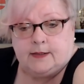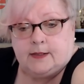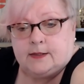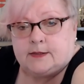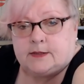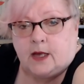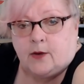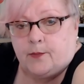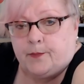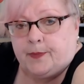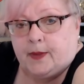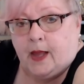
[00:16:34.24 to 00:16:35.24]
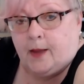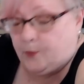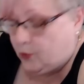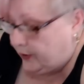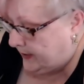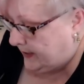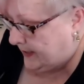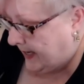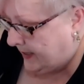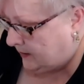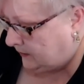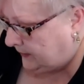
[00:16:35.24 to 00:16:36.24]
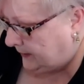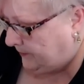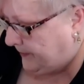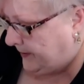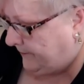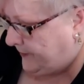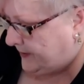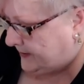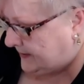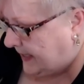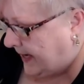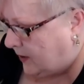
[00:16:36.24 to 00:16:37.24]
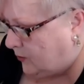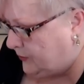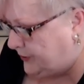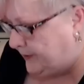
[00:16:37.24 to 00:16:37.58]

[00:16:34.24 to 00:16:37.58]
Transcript: So I'm going to yank a little bit of this out.